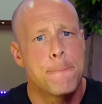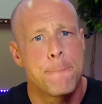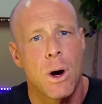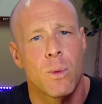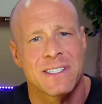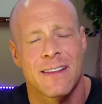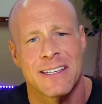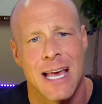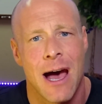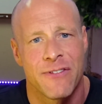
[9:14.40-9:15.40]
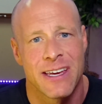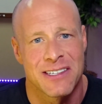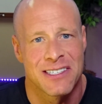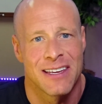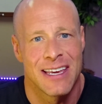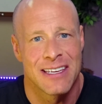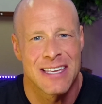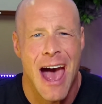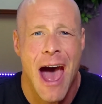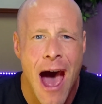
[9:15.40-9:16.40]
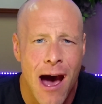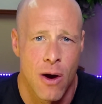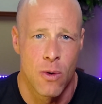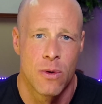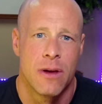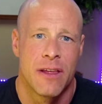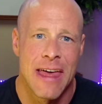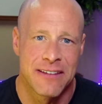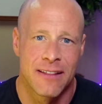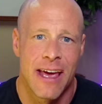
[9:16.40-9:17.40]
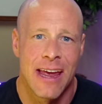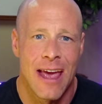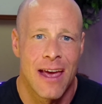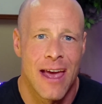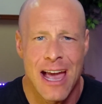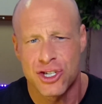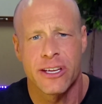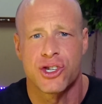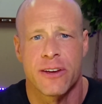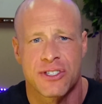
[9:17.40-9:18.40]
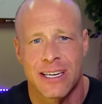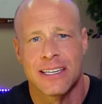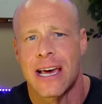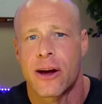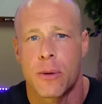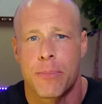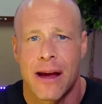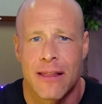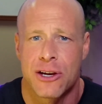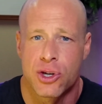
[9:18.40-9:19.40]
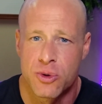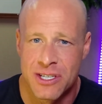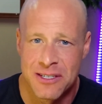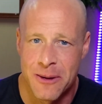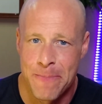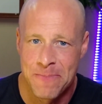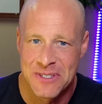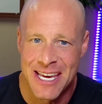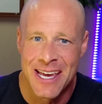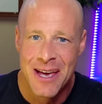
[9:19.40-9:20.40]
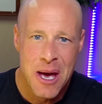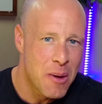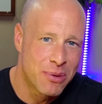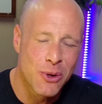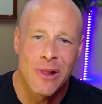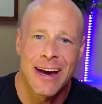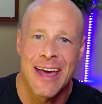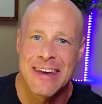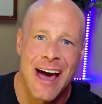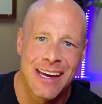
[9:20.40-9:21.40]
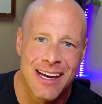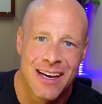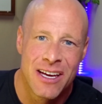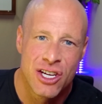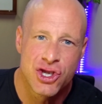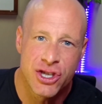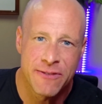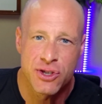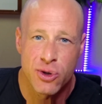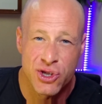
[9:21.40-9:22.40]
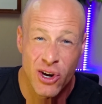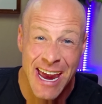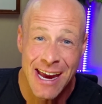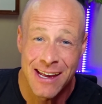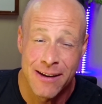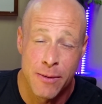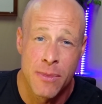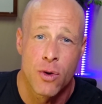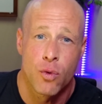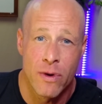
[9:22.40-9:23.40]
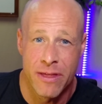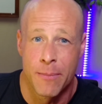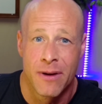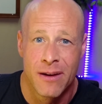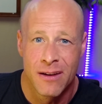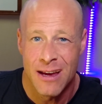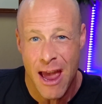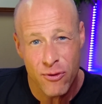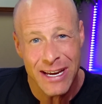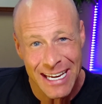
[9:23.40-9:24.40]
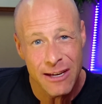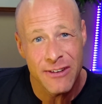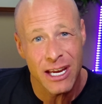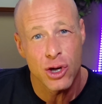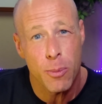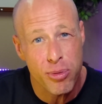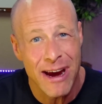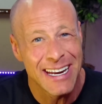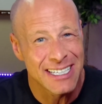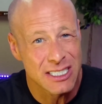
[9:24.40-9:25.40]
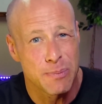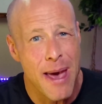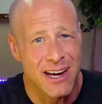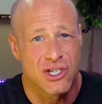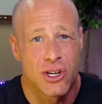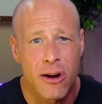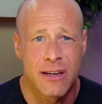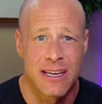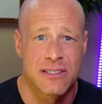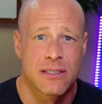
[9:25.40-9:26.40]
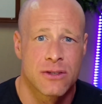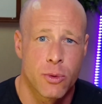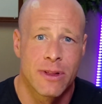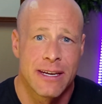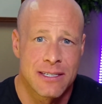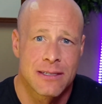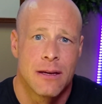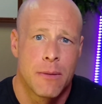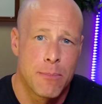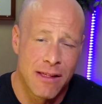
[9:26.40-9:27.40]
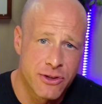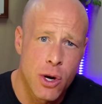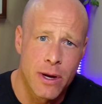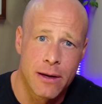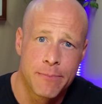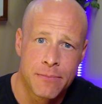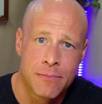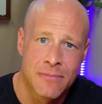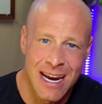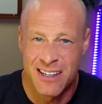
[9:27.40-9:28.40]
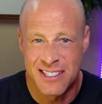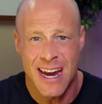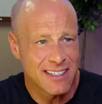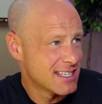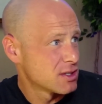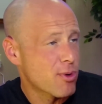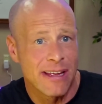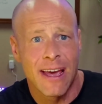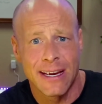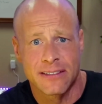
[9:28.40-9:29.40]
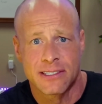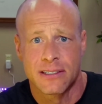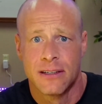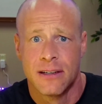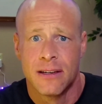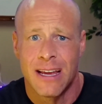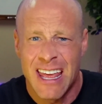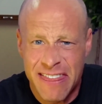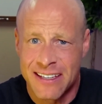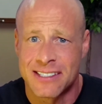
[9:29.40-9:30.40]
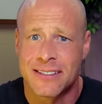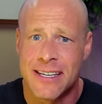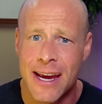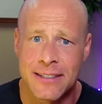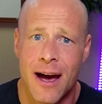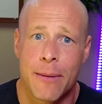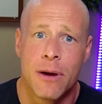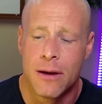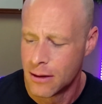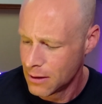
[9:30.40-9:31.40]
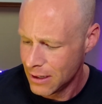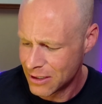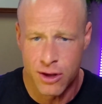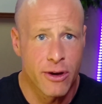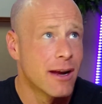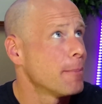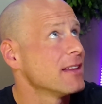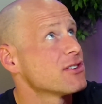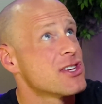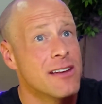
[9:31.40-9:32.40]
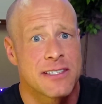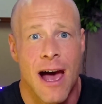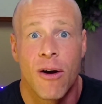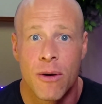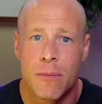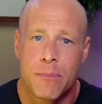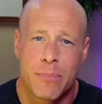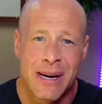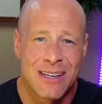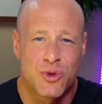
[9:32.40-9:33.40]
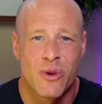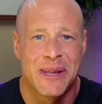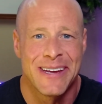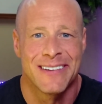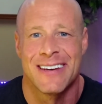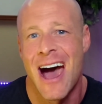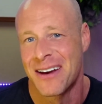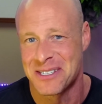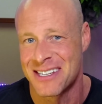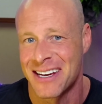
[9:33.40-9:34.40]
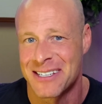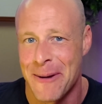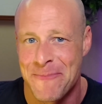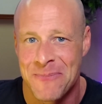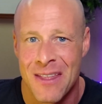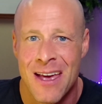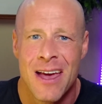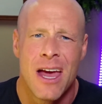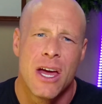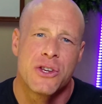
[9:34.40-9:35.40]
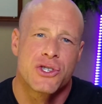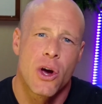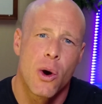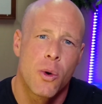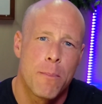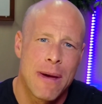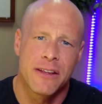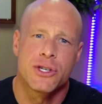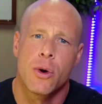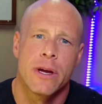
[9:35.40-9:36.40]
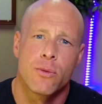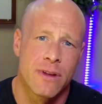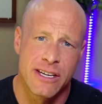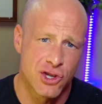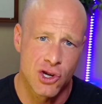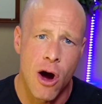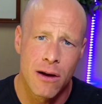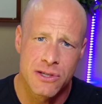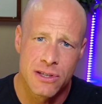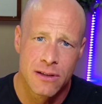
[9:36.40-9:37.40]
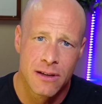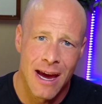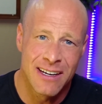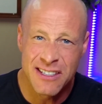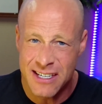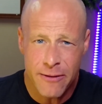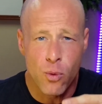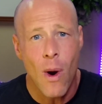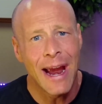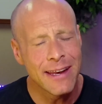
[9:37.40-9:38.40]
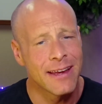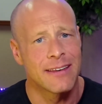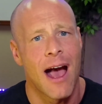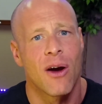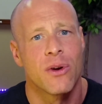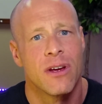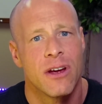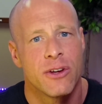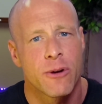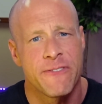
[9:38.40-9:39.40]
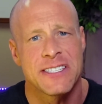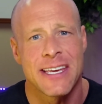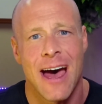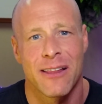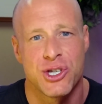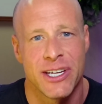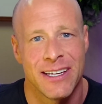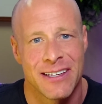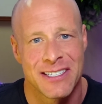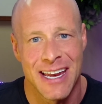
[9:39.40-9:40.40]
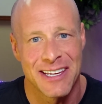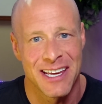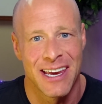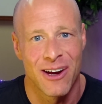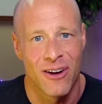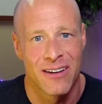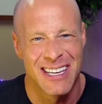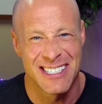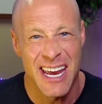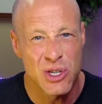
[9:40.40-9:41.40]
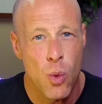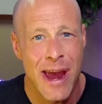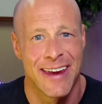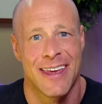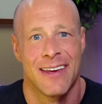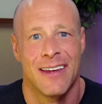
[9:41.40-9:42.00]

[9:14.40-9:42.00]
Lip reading: But what's less obvious is how that delay actually shifts the entire biological system. See, blue light at night shifts your circadian rhythm. Every evening, your brain expects darkness to release melatonin. And instead, it sees bright lights. It thinks it's daytime. It's looking up and the sun's out, but it's really not. It's nighttime. So melatonin release stalls, and instead of winding down, your physiology stays in gear. It stays awake.